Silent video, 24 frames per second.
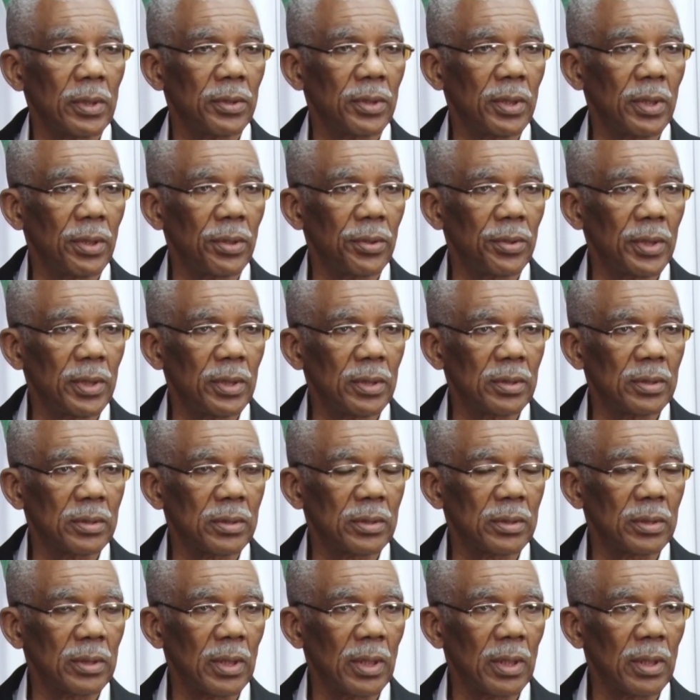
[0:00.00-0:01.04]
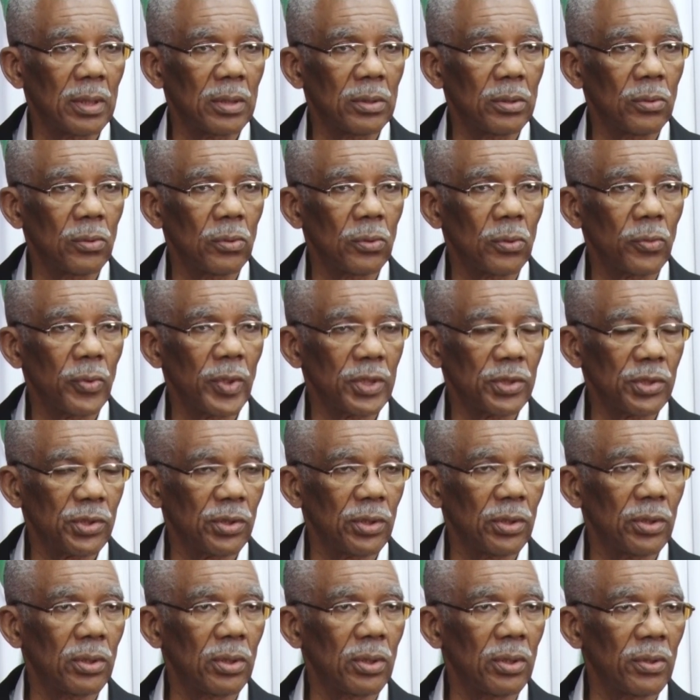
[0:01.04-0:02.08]
there is no
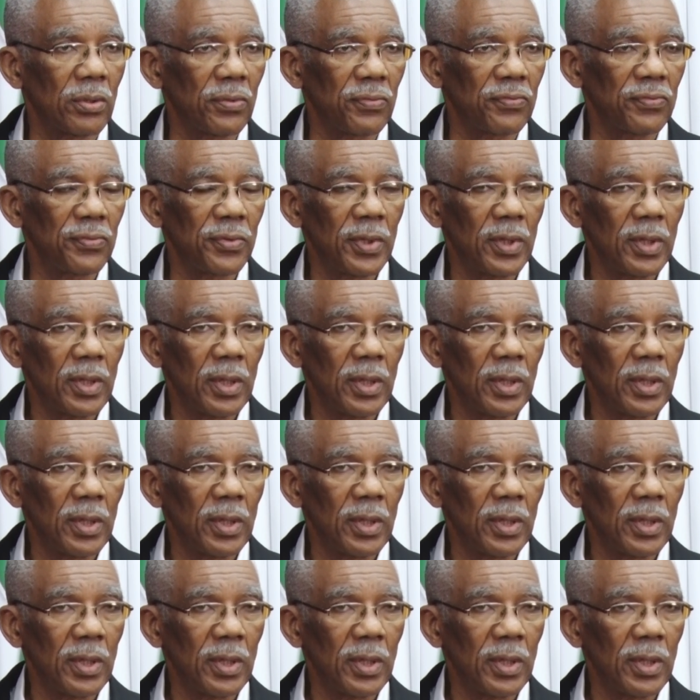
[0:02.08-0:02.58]
question of